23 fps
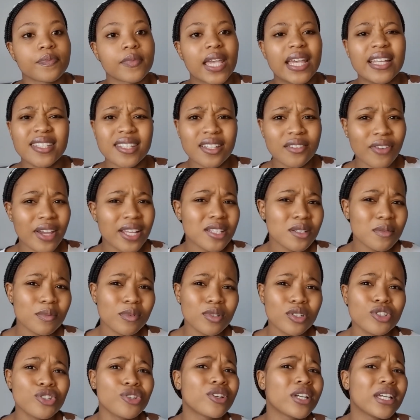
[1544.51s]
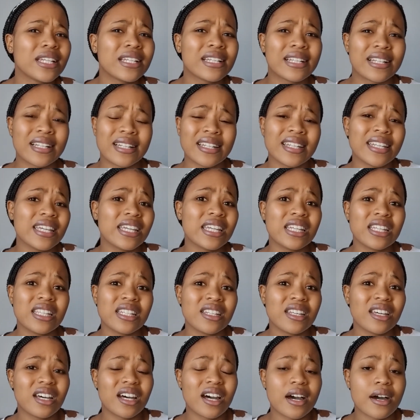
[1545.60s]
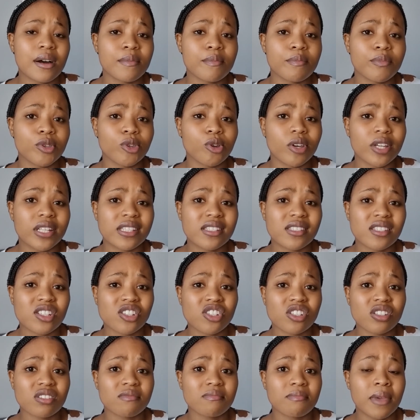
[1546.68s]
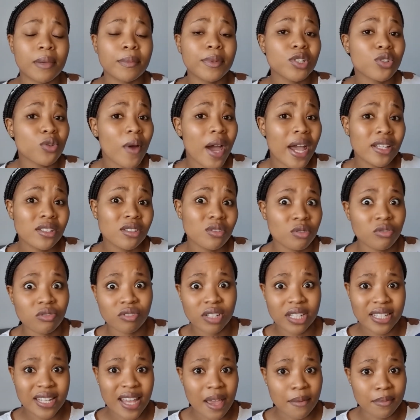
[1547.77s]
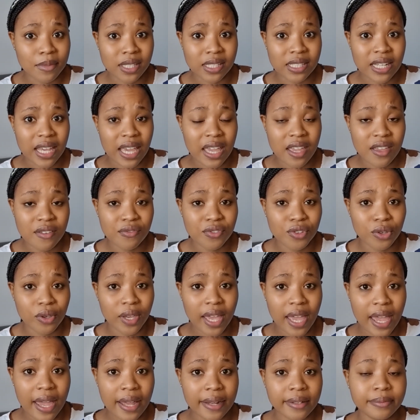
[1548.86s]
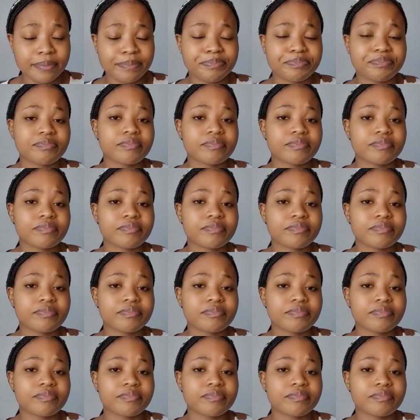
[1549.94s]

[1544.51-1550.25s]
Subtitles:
It's advisable you can clean your incision maybe 2 or 3 times a day if you can.